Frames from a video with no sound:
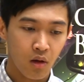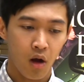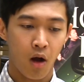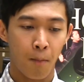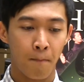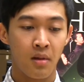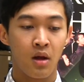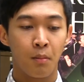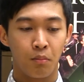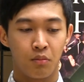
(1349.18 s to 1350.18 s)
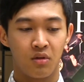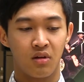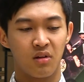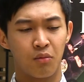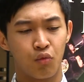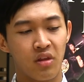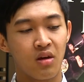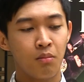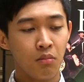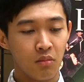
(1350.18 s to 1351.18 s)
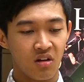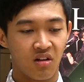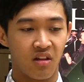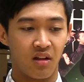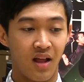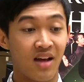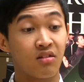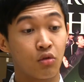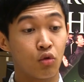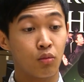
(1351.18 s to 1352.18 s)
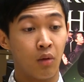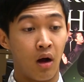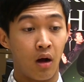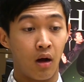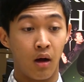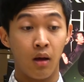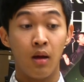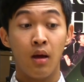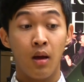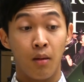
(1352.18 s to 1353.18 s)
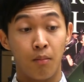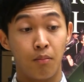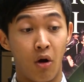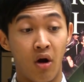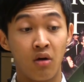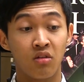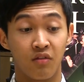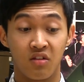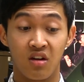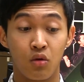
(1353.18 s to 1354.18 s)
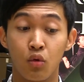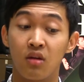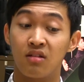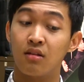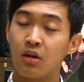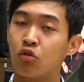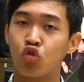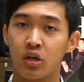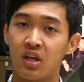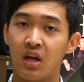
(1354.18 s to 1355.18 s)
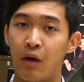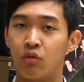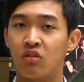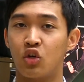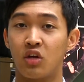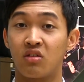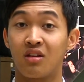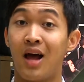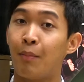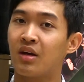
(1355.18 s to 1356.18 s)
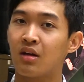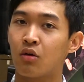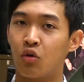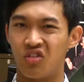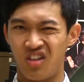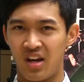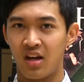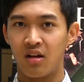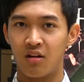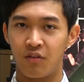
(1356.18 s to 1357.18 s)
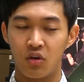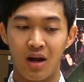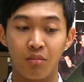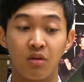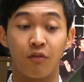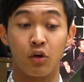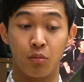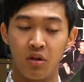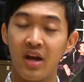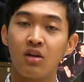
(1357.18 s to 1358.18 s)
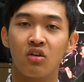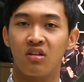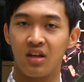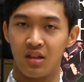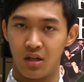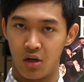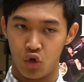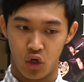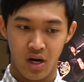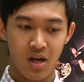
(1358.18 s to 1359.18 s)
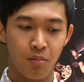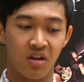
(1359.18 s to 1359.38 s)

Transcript: The rhythm to the last two bars of this etude is a little tricky. I would suggest clapping it or saying it a few times before you play it, just to get that under your head.